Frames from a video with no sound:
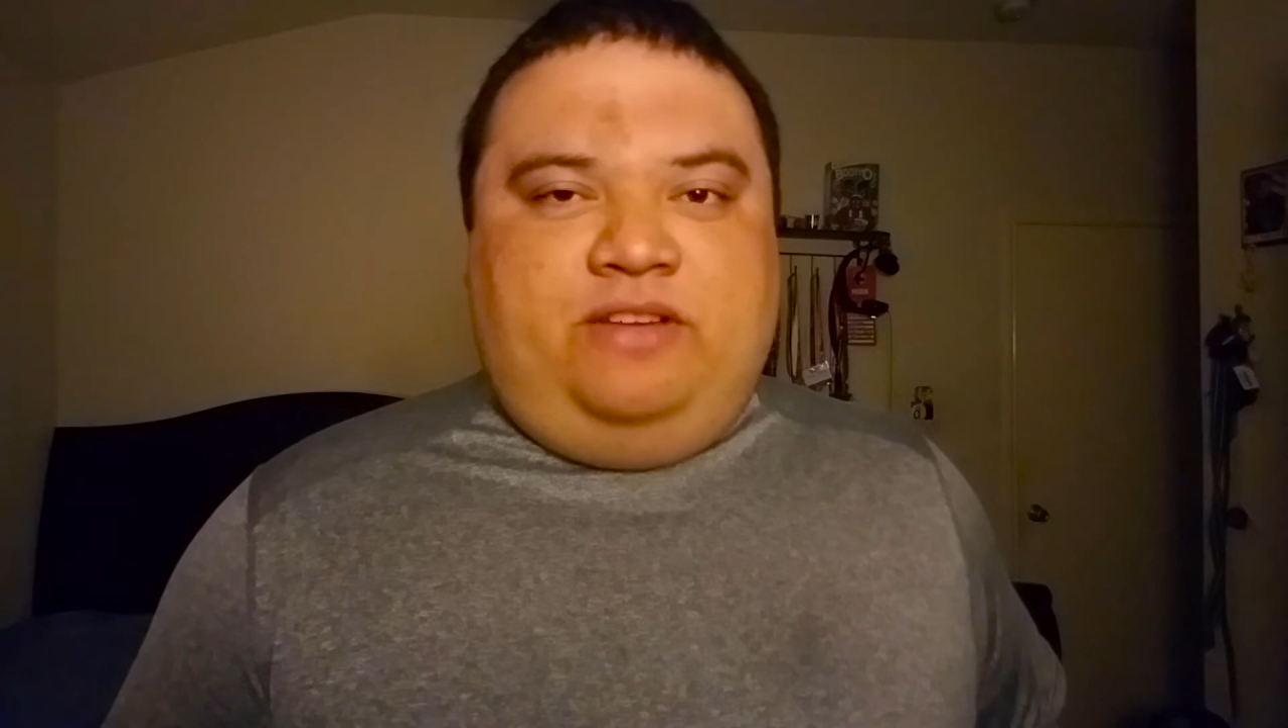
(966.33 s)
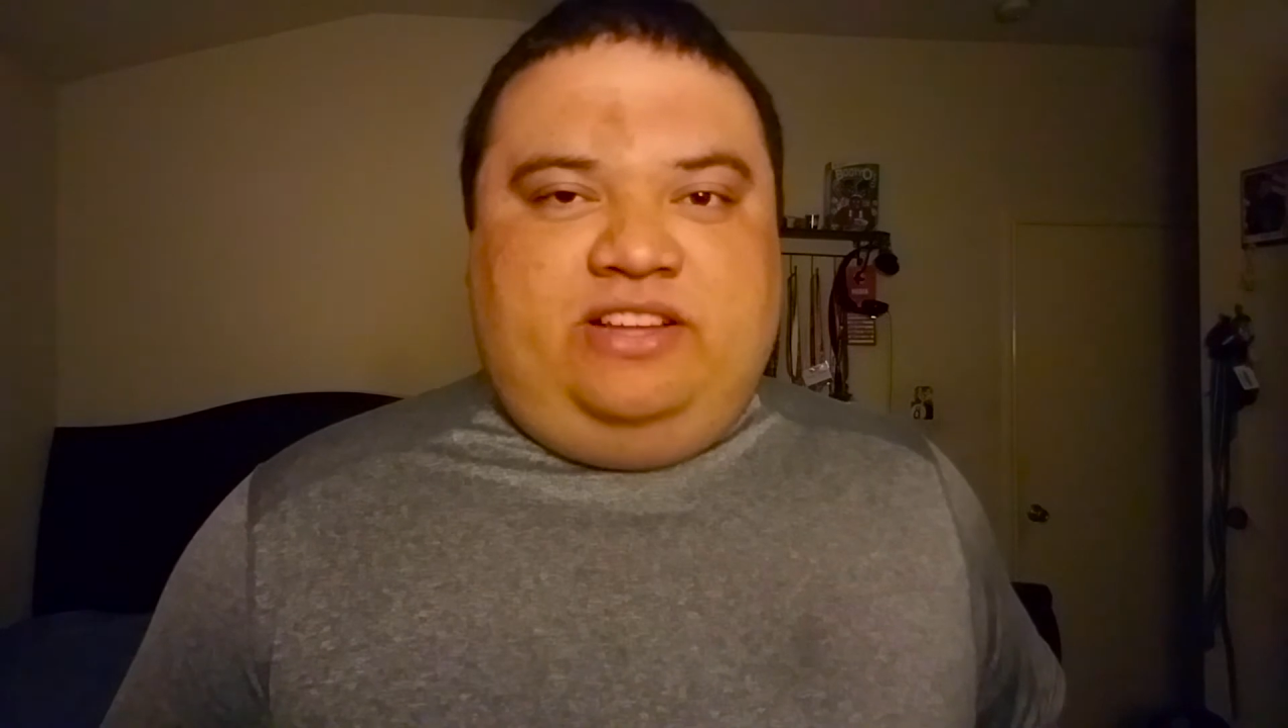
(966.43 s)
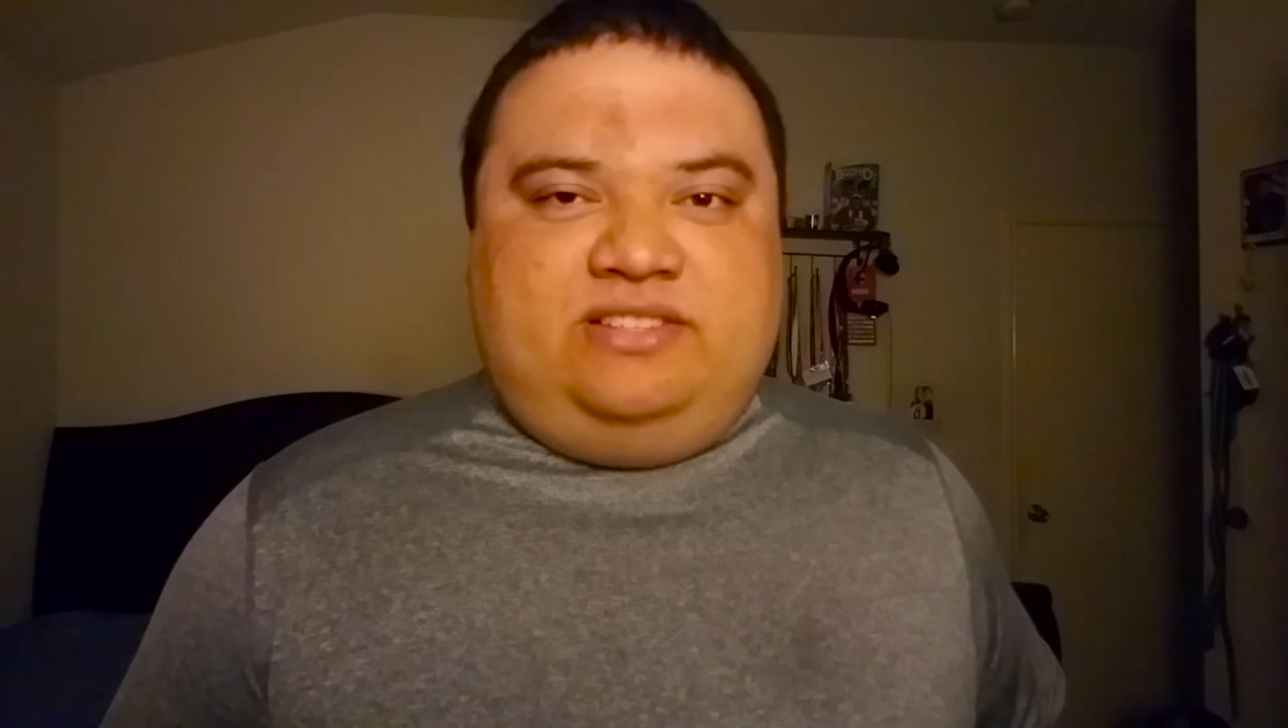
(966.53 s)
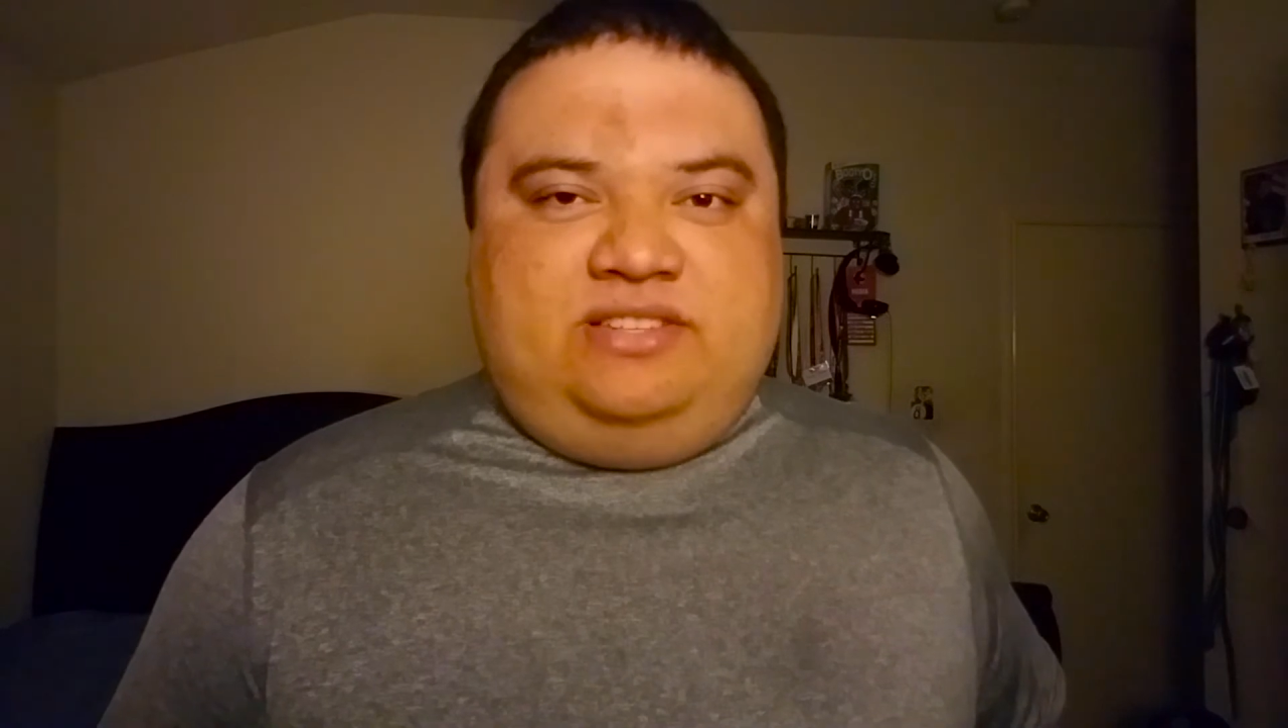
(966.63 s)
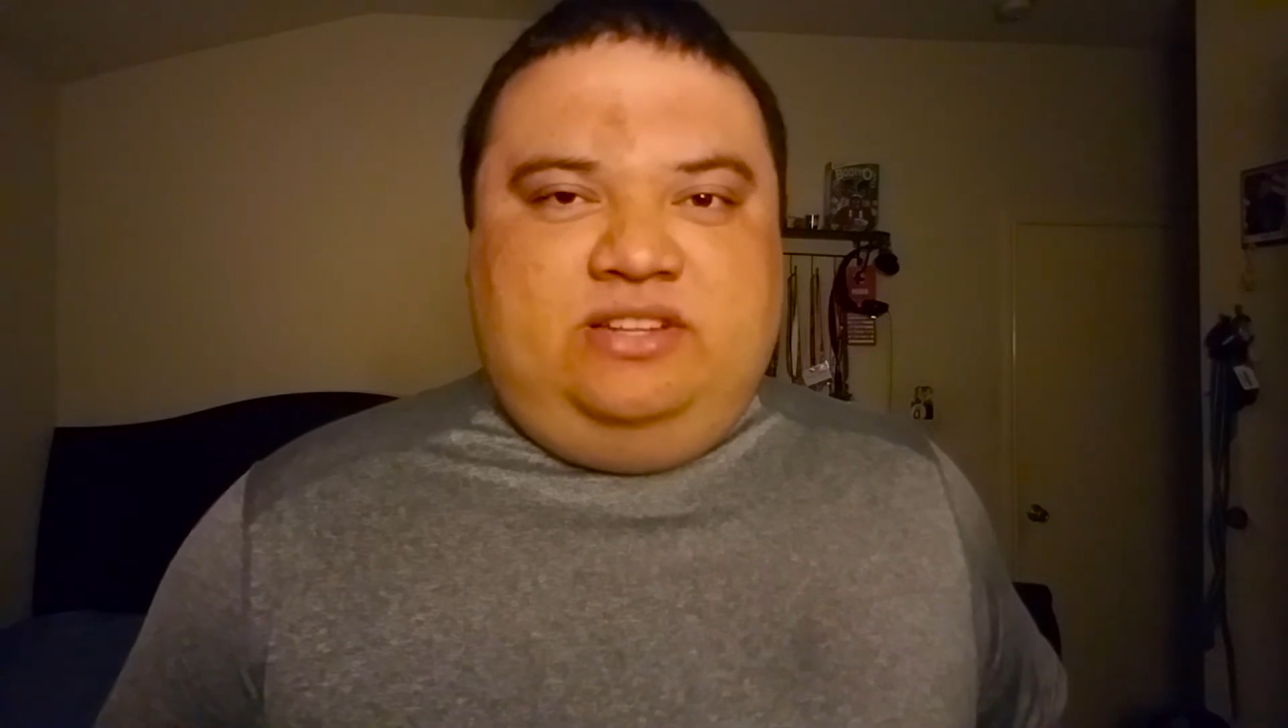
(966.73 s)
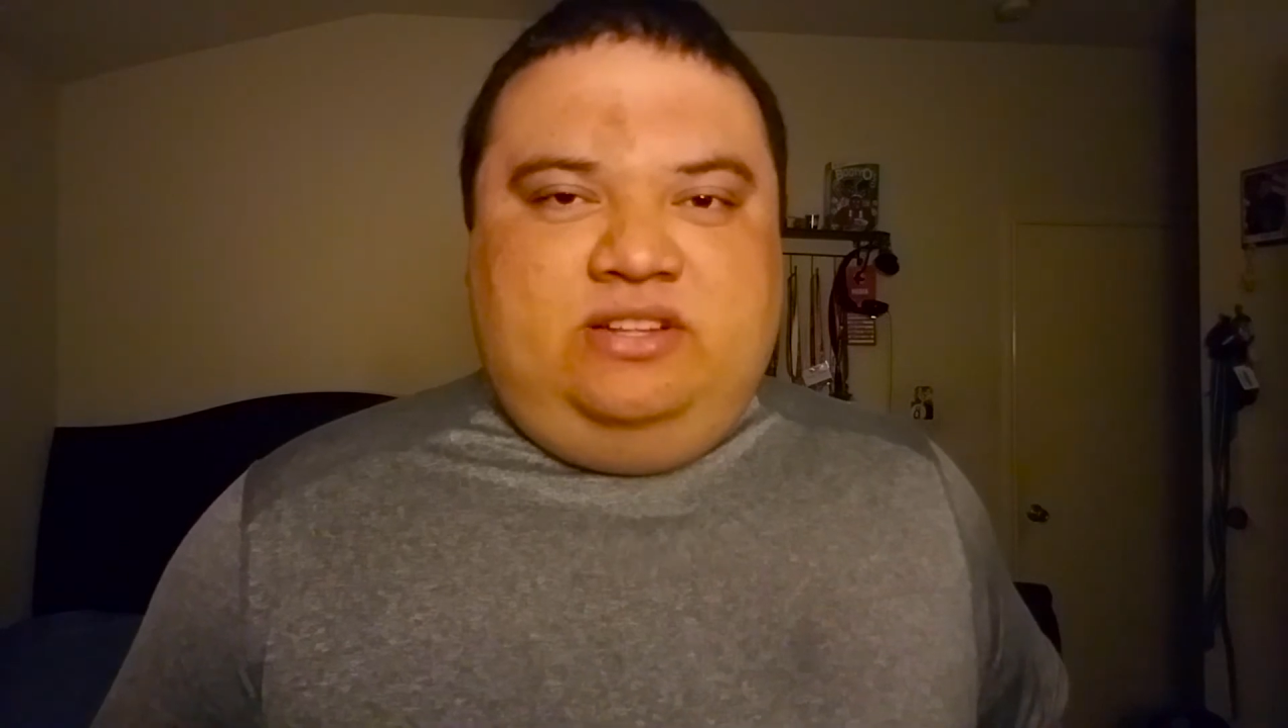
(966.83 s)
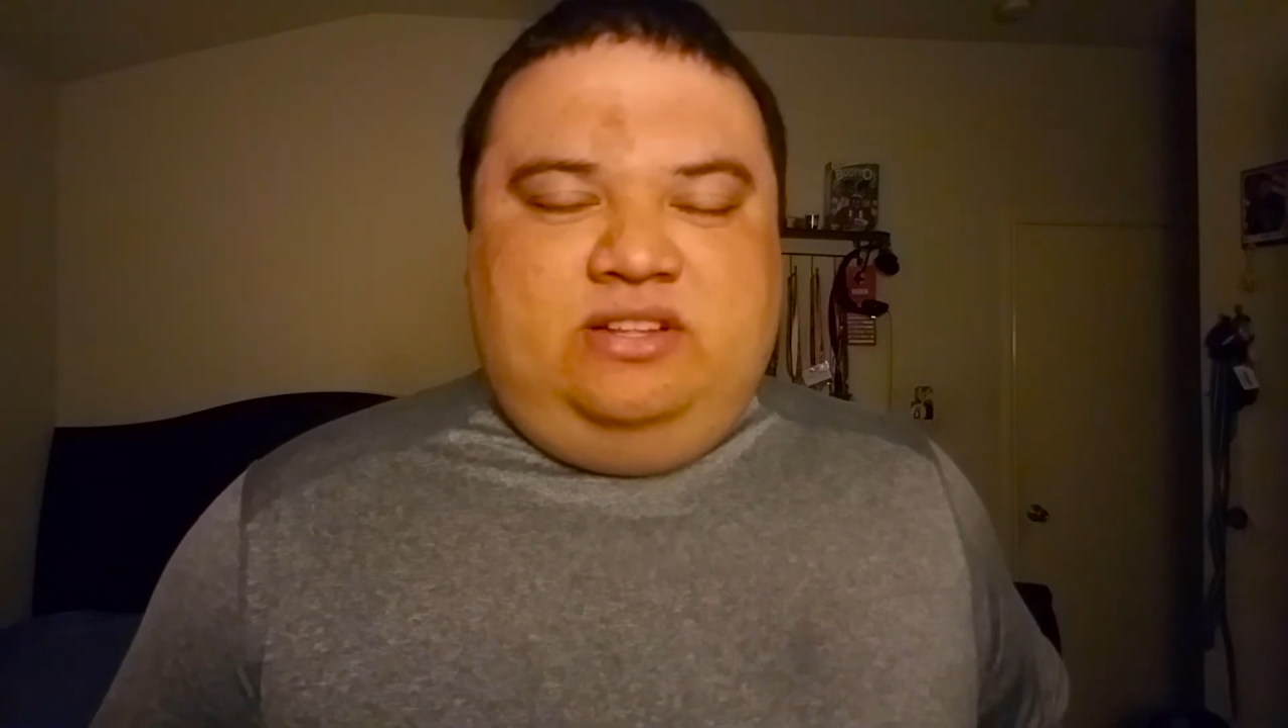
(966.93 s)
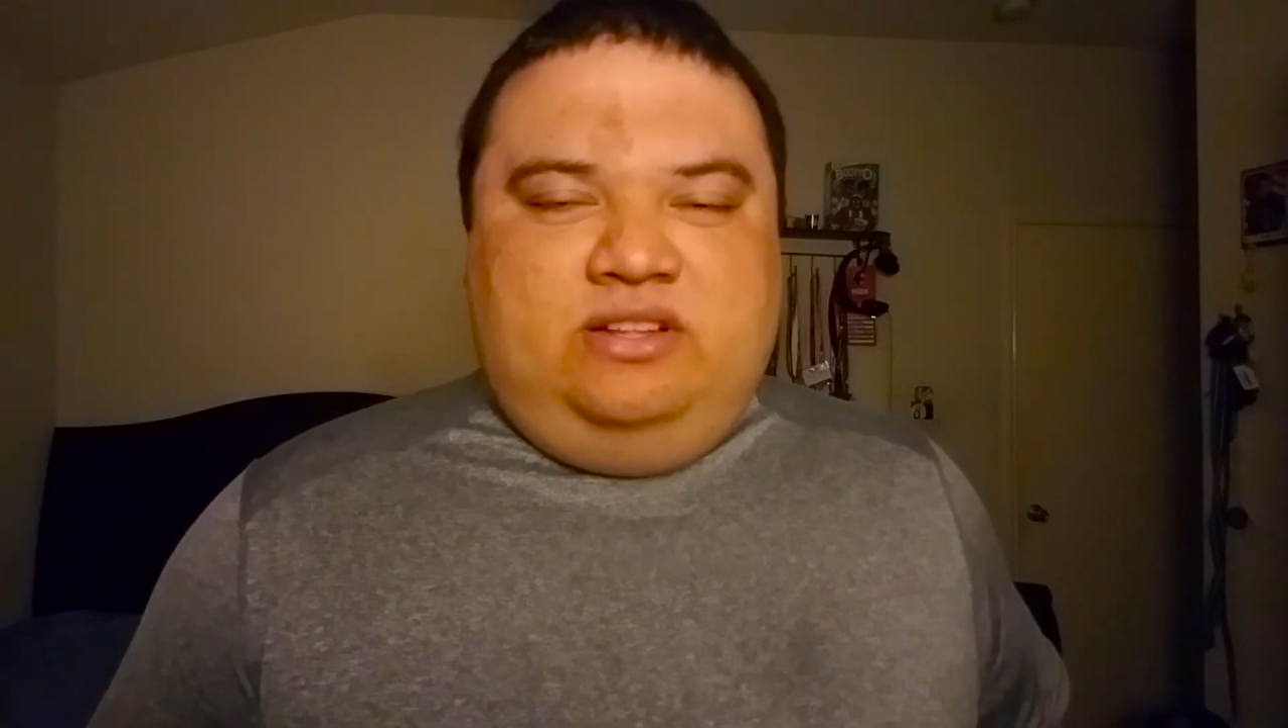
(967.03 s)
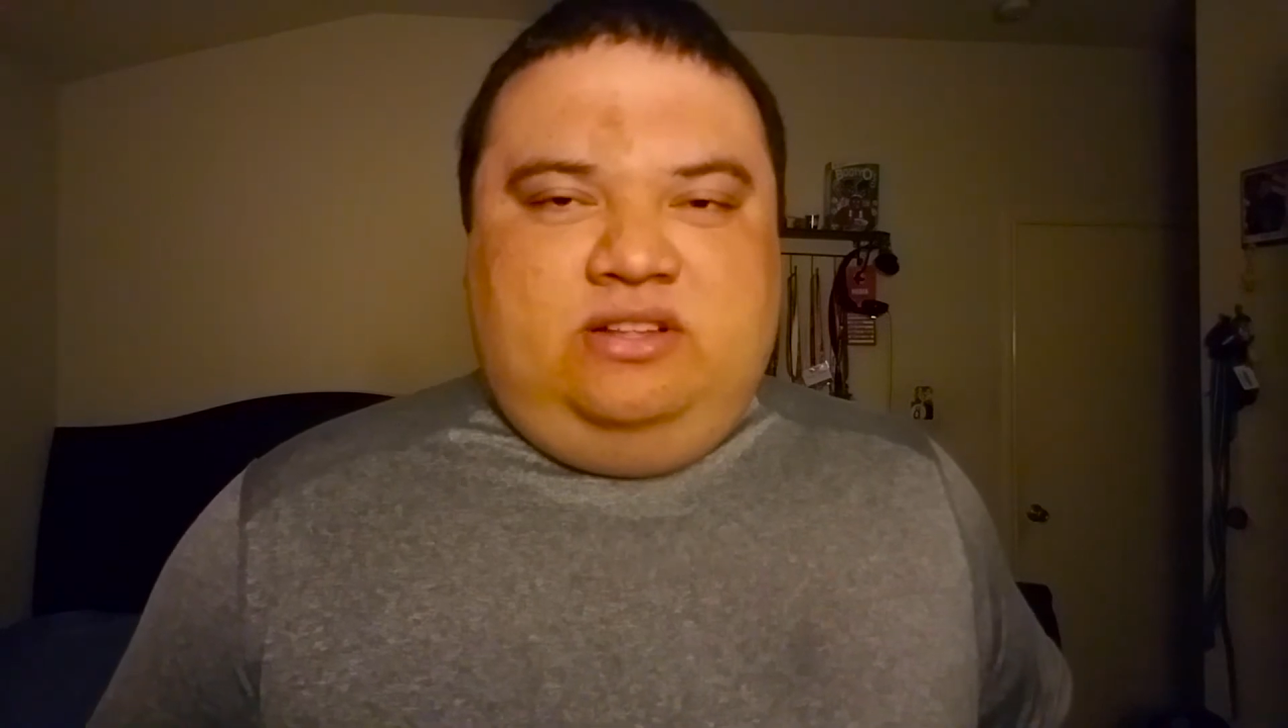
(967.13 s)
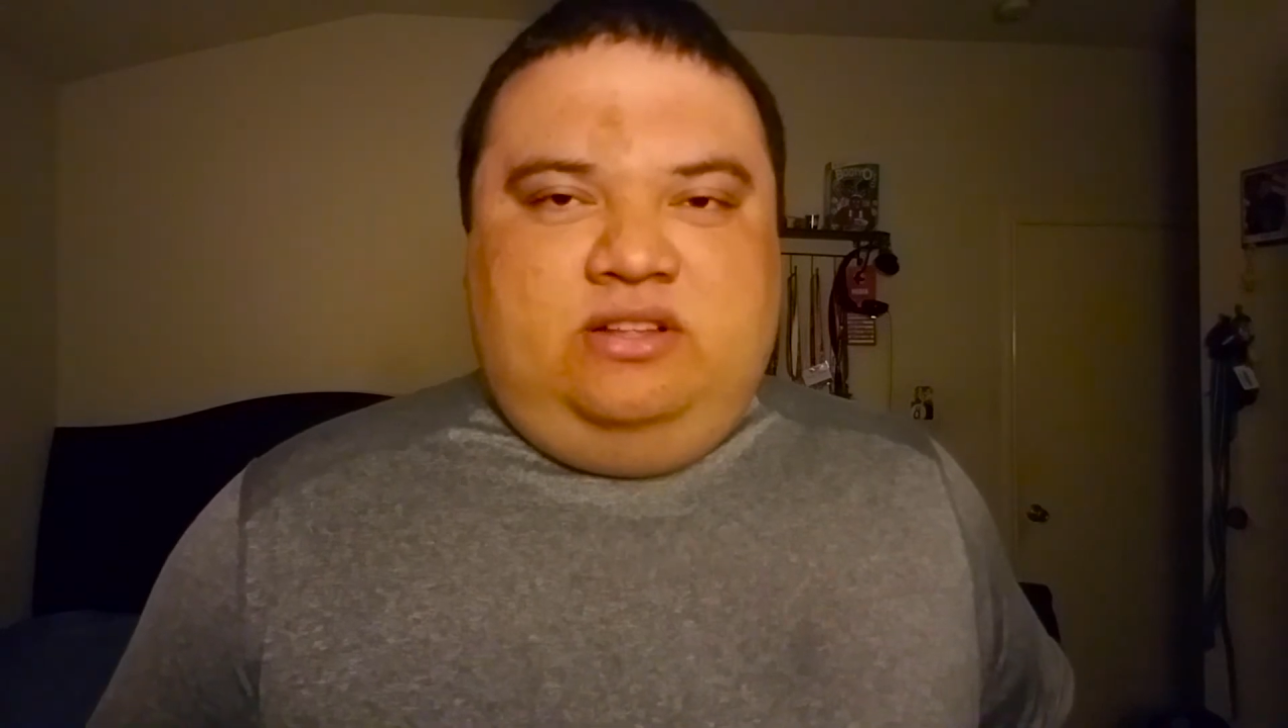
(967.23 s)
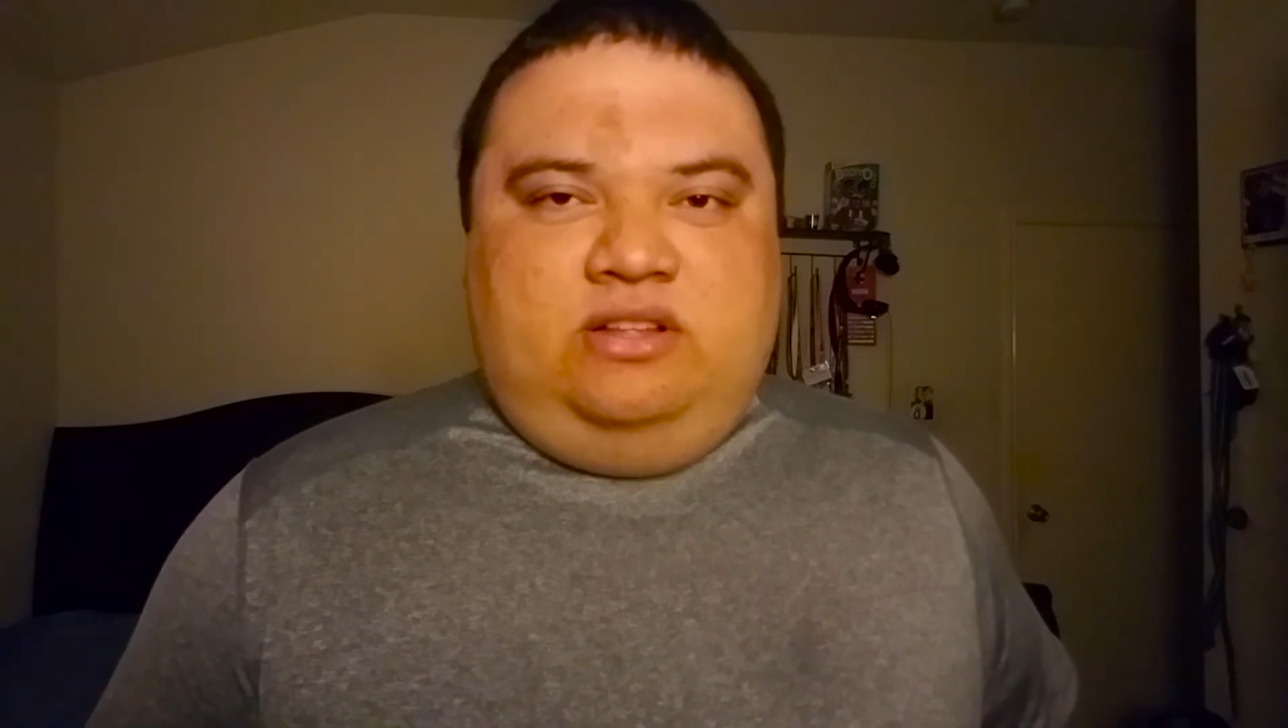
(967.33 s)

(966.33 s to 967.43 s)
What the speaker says: babyface,